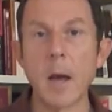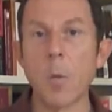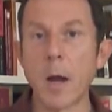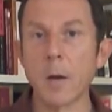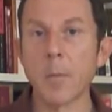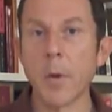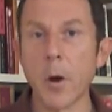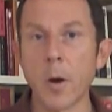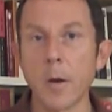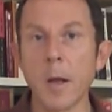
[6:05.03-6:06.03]
how one
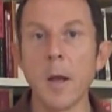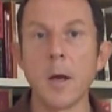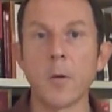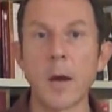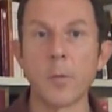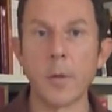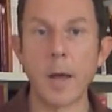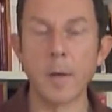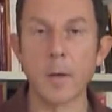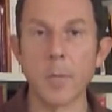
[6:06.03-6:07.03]
component interacts with
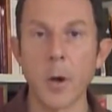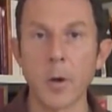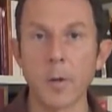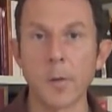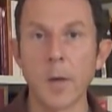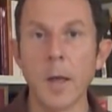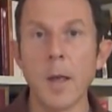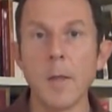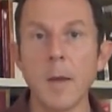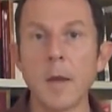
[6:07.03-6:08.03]
other components,
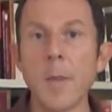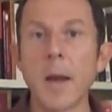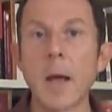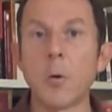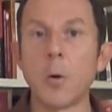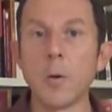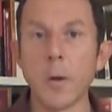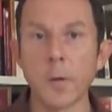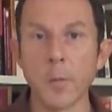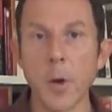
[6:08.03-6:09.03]
thinking about how all
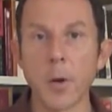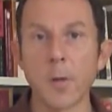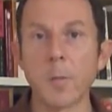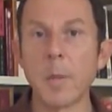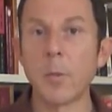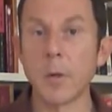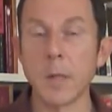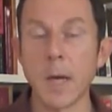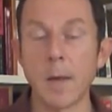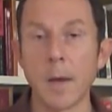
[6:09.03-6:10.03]
those components can be put
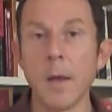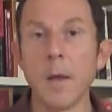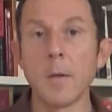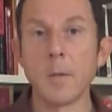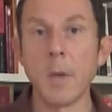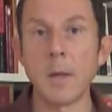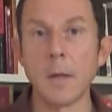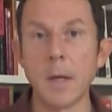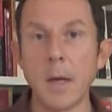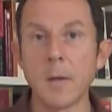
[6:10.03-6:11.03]
together to meet the
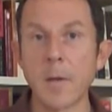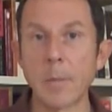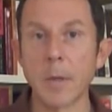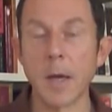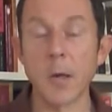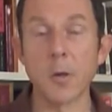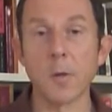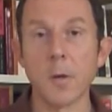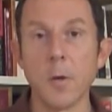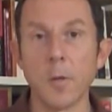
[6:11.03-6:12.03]
needs of applications
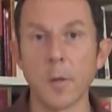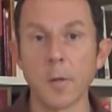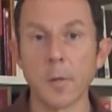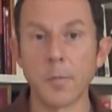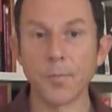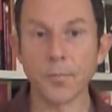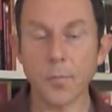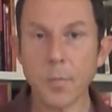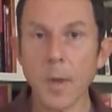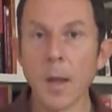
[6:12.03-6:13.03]
and users,
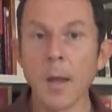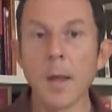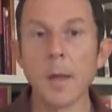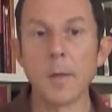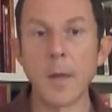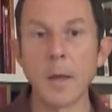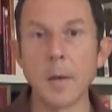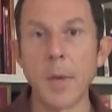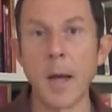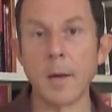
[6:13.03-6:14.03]
thinking
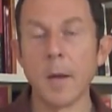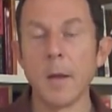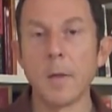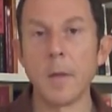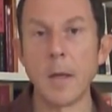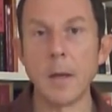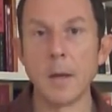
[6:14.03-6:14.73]
about the